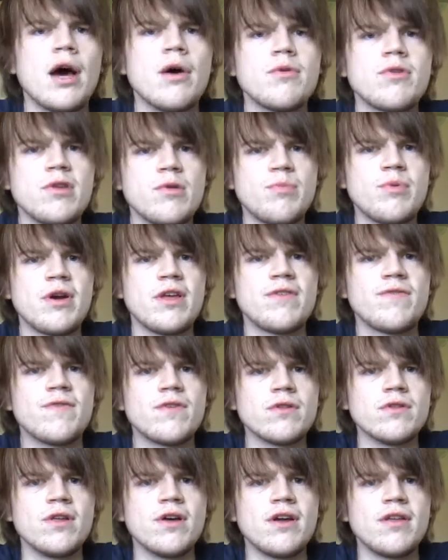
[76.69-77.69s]
I was depressed
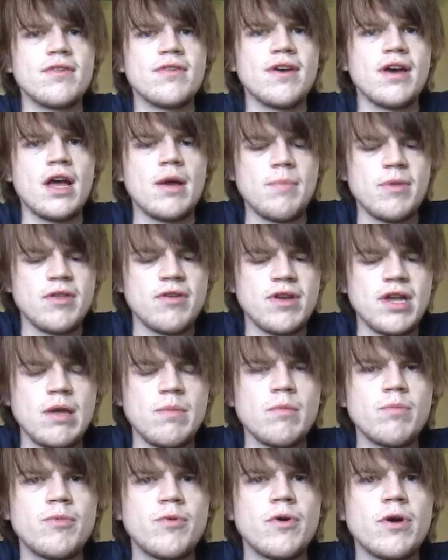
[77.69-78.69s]
for a long time, and there
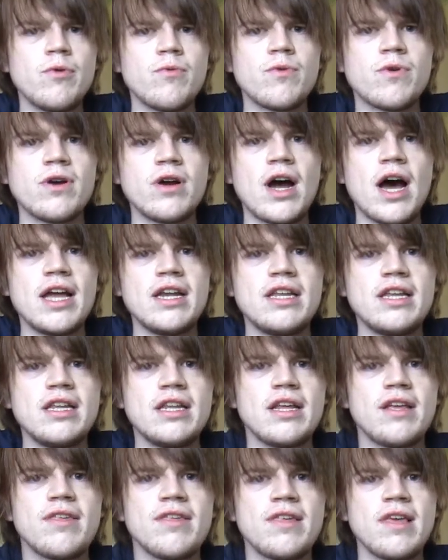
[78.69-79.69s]
came a point where I
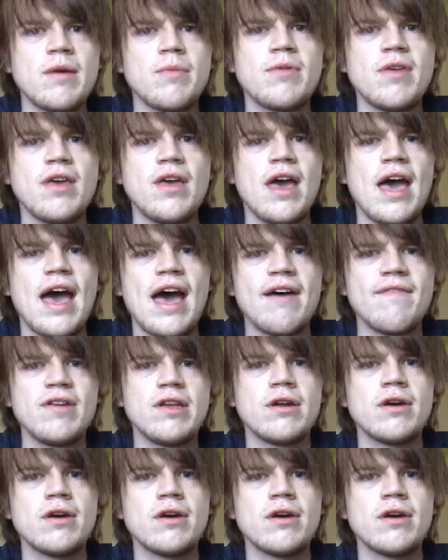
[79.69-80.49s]
didn't accept having